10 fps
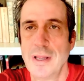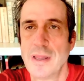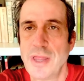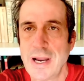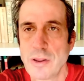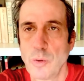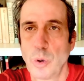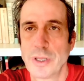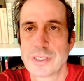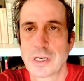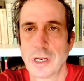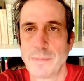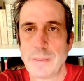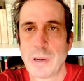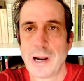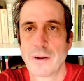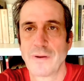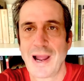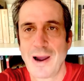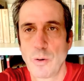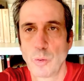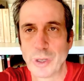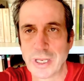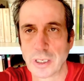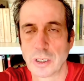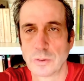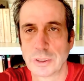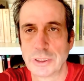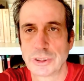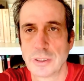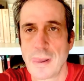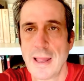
They are the ones that are going to be part of our winning coalition.